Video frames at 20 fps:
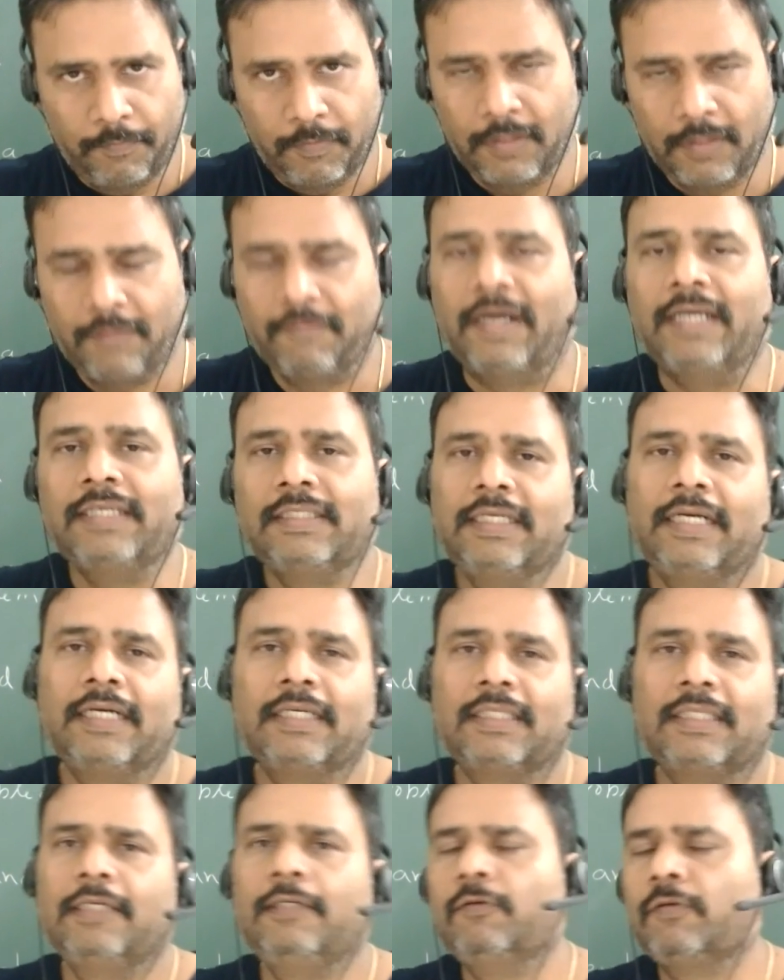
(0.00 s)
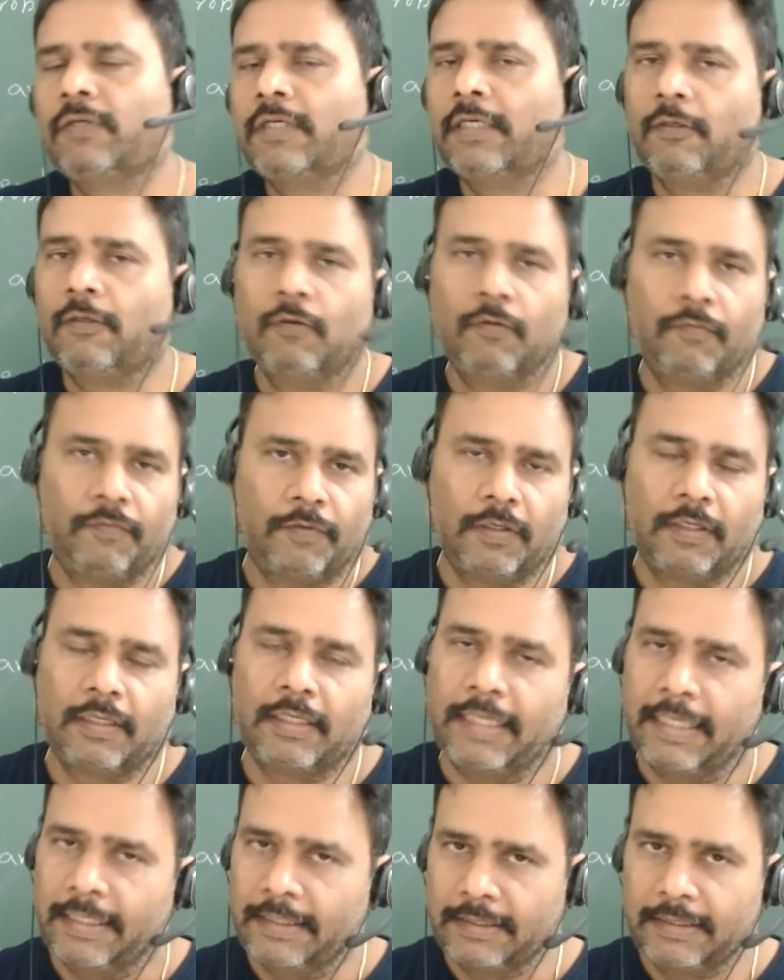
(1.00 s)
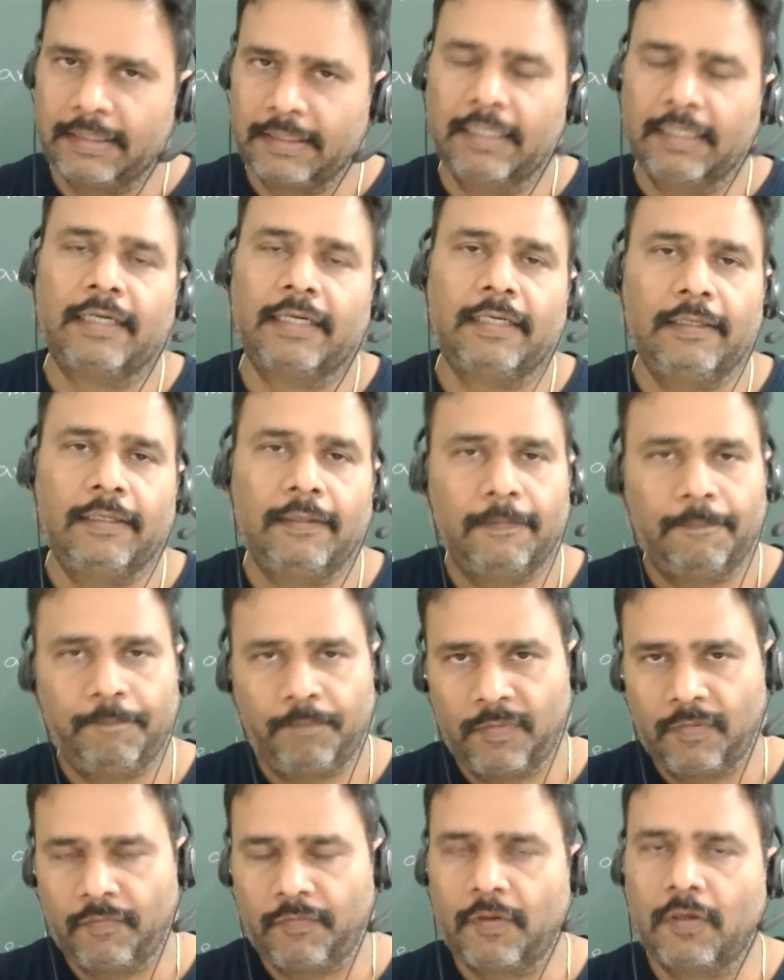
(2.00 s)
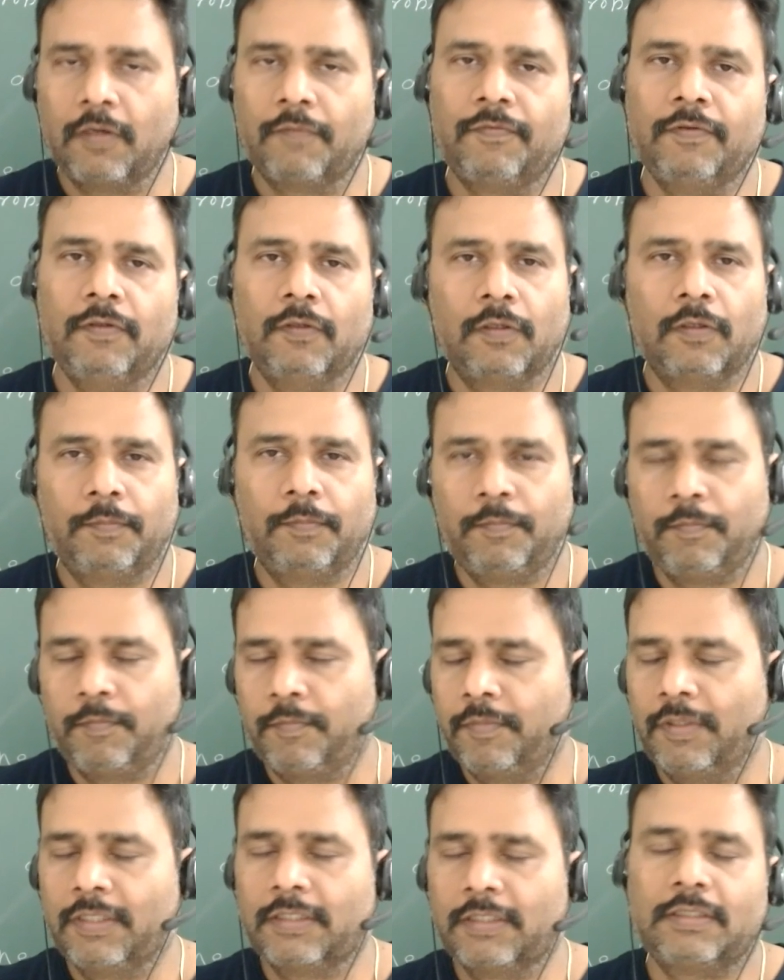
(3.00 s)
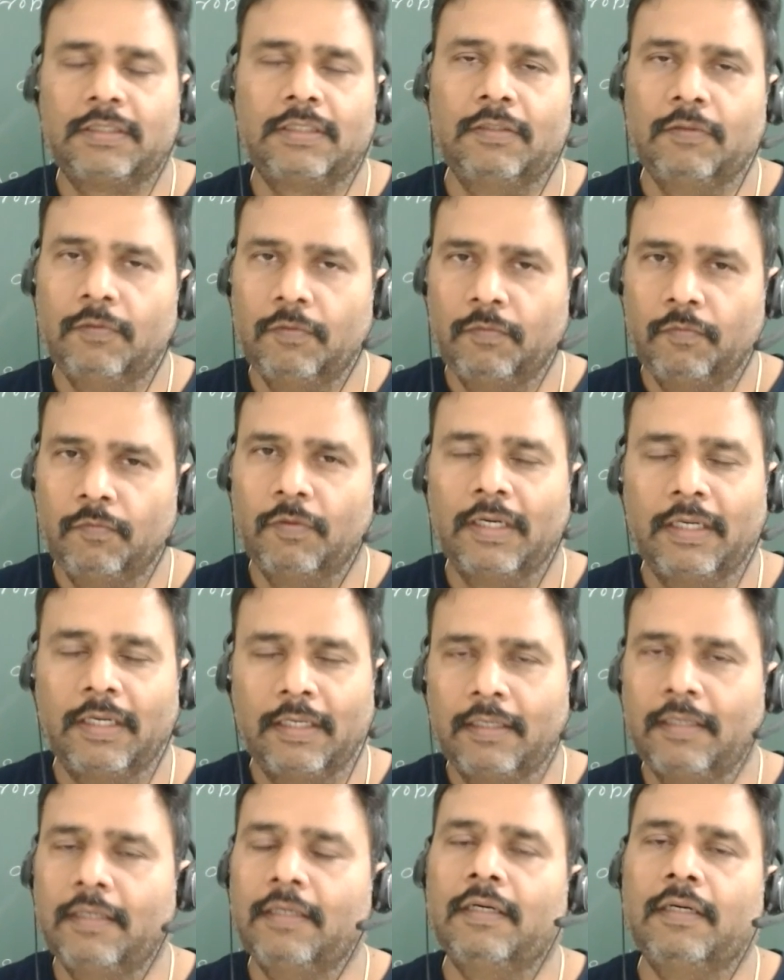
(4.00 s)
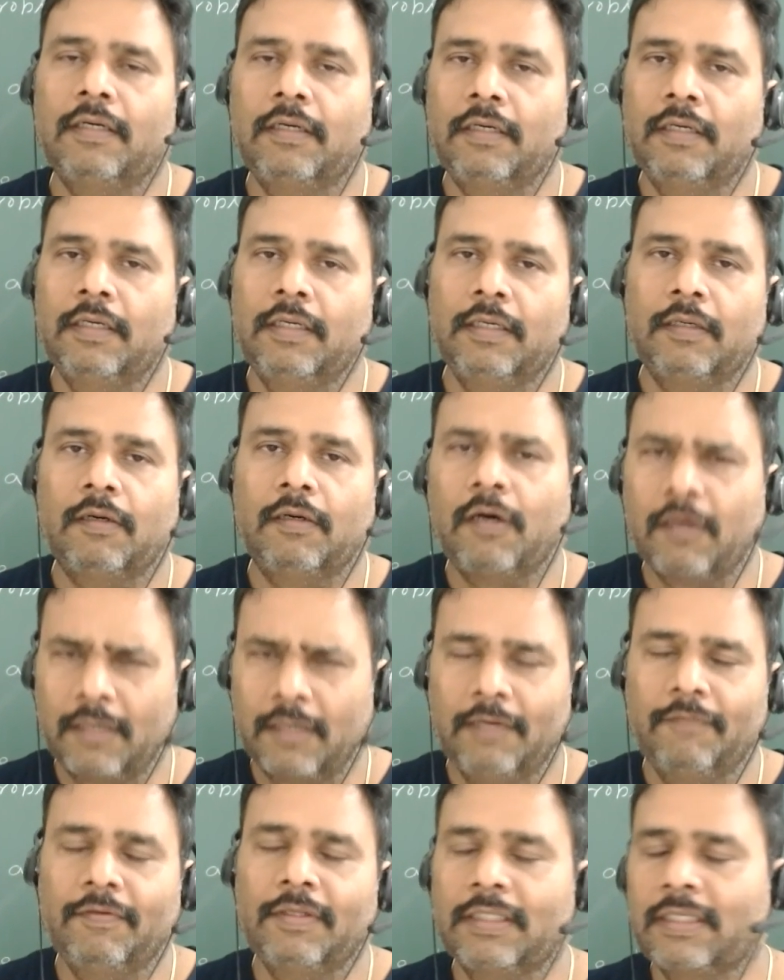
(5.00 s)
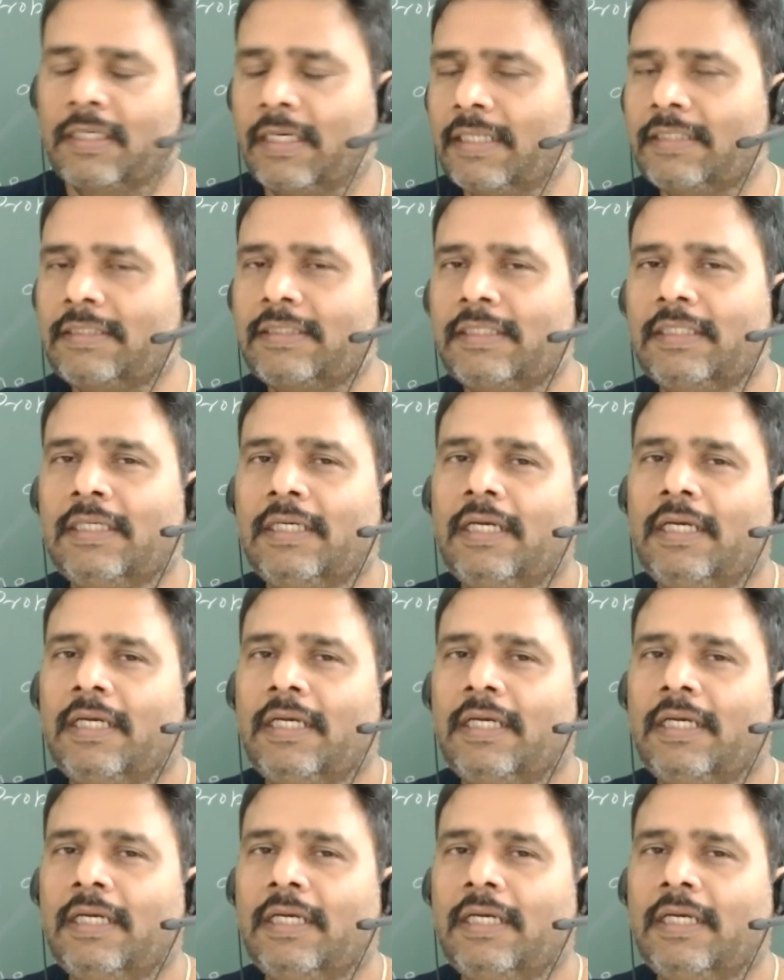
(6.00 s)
revised that thing, you can go for NCRT for your +1 or 11th class,